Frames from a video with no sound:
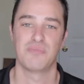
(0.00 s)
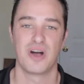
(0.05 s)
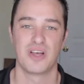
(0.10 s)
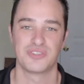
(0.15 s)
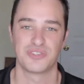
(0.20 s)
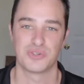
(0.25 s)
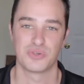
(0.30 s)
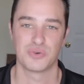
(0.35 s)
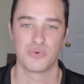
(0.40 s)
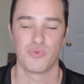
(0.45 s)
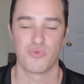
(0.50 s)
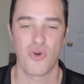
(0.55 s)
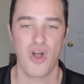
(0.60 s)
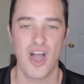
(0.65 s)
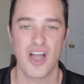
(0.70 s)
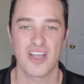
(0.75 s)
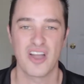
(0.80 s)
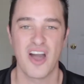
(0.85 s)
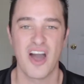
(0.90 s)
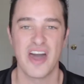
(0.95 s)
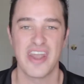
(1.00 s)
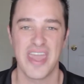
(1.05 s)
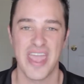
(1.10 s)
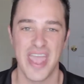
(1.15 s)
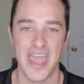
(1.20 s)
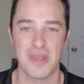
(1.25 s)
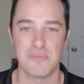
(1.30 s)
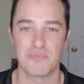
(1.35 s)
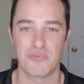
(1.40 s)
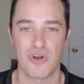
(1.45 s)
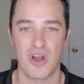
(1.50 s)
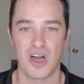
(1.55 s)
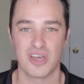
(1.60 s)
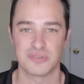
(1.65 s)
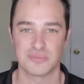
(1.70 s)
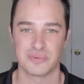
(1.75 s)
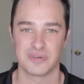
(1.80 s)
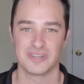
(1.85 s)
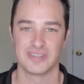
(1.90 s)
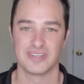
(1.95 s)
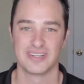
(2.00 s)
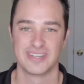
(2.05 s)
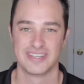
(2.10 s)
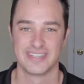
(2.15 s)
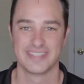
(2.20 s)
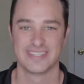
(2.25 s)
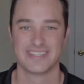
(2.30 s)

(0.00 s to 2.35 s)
Monster. Rock on and prosper.